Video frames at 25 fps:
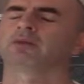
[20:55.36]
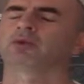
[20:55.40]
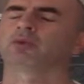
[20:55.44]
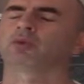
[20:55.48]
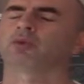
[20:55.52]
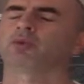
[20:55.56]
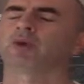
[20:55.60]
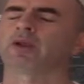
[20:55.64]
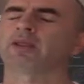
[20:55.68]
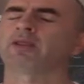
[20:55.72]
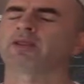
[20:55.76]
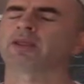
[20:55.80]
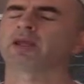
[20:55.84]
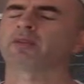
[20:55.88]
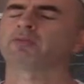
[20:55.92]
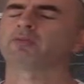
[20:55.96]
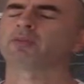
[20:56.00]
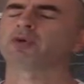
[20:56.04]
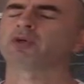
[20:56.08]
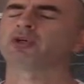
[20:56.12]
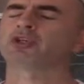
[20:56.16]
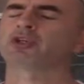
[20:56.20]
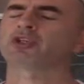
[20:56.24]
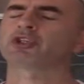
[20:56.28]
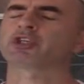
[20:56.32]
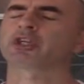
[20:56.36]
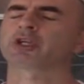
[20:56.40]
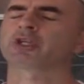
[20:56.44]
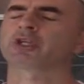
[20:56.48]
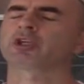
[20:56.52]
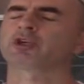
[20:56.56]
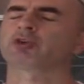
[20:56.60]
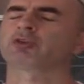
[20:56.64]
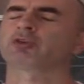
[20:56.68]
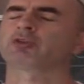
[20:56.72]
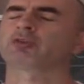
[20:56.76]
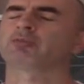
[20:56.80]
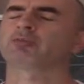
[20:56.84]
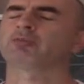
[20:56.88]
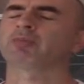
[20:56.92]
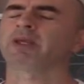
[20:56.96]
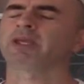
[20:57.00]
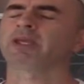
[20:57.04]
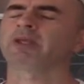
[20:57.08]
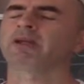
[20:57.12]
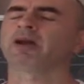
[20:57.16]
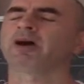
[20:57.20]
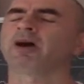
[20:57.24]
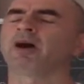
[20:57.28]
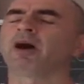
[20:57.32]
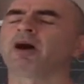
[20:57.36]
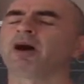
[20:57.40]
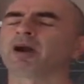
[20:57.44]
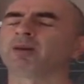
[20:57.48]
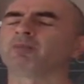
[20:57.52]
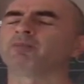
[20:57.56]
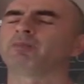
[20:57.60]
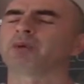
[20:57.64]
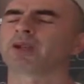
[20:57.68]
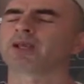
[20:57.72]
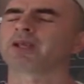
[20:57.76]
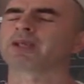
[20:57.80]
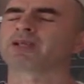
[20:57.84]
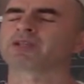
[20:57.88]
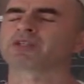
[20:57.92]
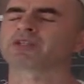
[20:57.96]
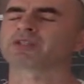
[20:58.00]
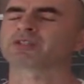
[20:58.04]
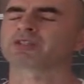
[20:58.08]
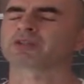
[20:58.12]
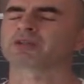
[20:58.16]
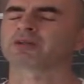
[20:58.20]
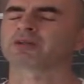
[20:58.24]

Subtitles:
When they persecute me, I'm blessed.